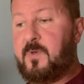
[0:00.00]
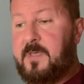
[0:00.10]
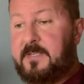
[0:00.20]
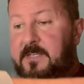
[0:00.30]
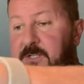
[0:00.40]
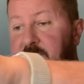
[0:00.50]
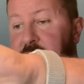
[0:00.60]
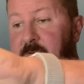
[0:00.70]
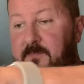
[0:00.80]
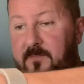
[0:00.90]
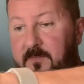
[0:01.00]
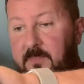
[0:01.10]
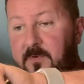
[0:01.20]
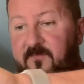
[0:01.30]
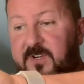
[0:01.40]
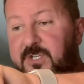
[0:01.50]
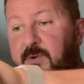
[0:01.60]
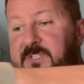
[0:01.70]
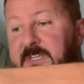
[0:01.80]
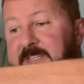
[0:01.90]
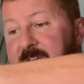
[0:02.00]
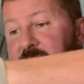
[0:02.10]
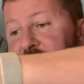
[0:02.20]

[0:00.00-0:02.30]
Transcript: with this is just reduce it down and